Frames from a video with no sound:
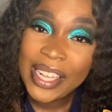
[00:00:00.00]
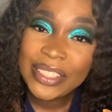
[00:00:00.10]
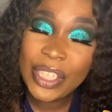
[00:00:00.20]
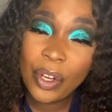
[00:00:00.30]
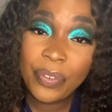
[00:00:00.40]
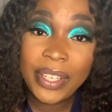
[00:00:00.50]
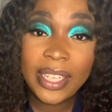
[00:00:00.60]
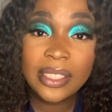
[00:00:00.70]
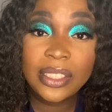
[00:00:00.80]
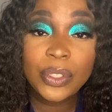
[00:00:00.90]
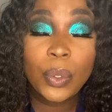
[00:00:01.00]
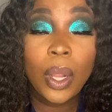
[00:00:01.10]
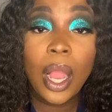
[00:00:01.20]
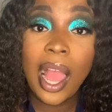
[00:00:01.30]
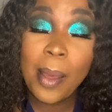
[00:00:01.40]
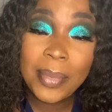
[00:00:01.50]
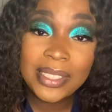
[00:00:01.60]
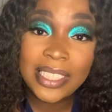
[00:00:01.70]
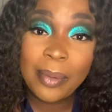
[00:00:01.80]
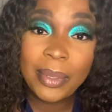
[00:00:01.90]
Don't forget to comment
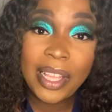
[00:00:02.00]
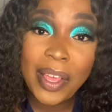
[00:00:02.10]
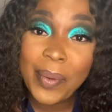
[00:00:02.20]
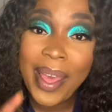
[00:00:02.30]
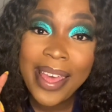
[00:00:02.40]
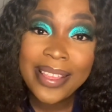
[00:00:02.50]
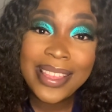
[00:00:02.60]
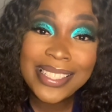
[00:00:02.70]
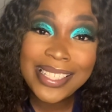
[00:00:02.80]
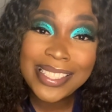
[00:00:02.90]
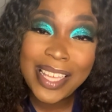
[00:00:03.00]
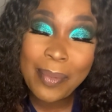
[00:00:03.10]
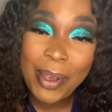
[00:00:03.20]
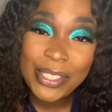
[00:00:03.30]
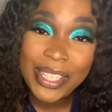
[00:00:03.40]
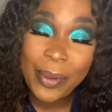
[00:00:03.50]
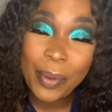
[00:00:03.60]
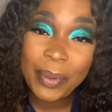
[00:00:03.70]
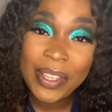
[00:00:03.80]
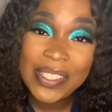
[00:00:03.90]
down below. This is the emoji that we'll
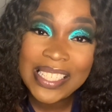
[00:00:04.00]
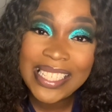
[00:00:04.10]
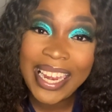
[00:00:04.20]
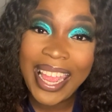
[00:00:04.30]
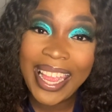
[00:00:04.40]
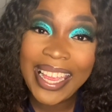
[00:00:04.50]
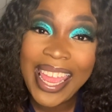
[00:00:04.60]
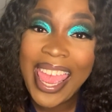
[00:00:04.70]
be using today.